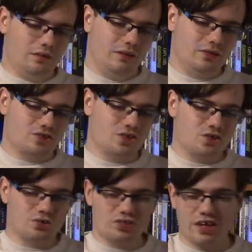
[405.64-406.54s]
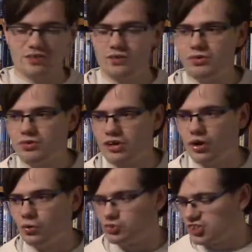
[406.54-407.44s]
So Daryl
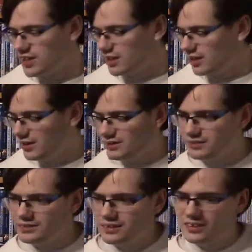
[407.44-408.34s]
goes in and